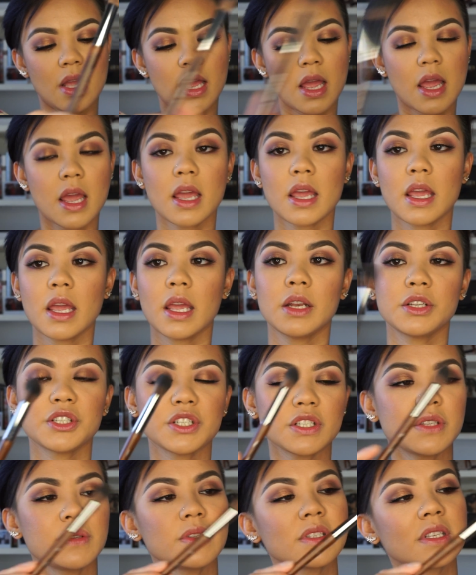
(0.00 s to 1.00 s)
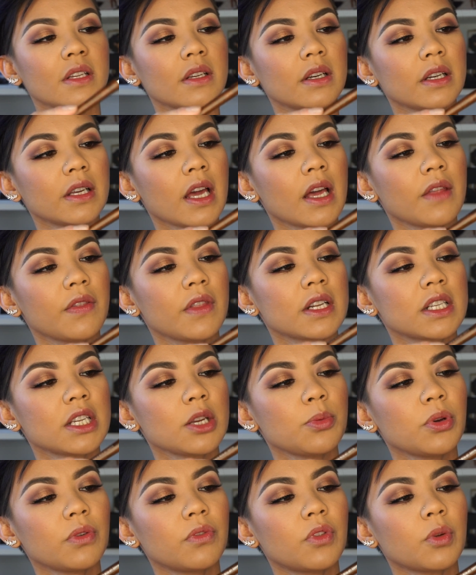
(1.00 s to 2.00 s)
And just using, again, the
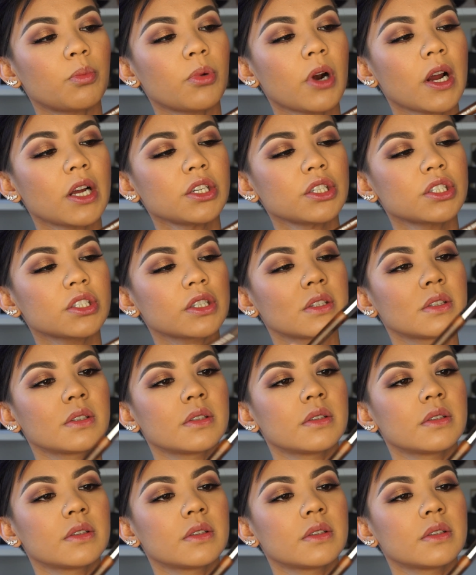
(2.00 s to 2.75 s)
tip of the brush,